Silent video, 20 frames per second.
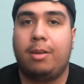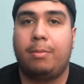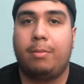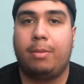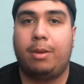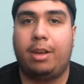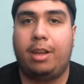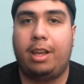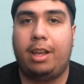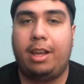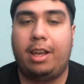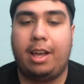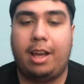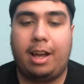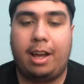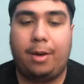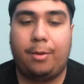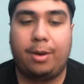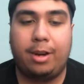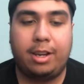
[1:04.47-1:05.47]
But
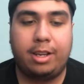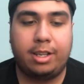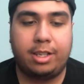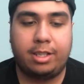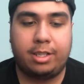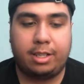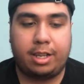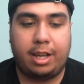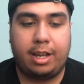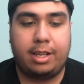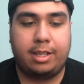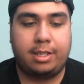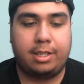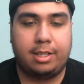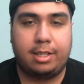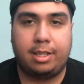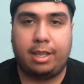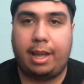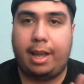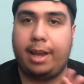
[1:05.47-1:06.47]
yeah, I want to
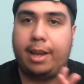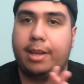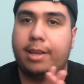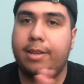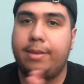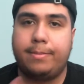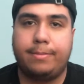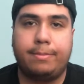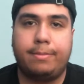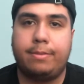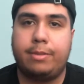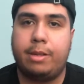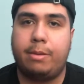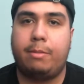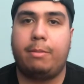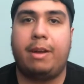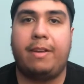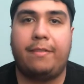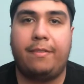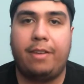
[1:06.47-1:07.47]
discuss like some
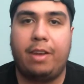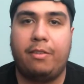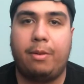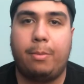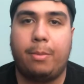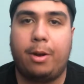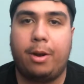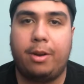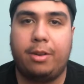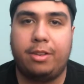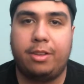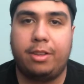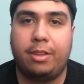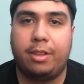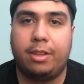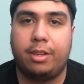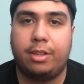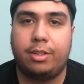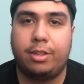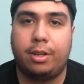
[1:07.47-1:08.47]
of my favorite parts of
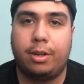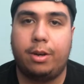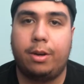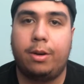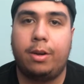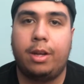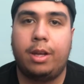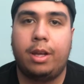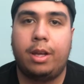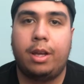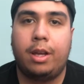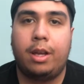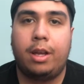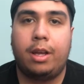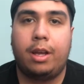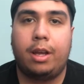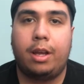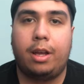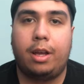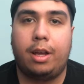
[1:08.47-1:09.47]
the show.
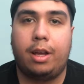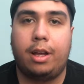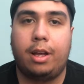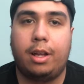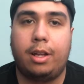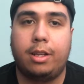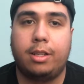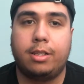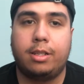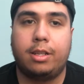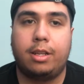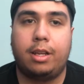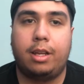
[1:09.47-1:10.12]
Yeah,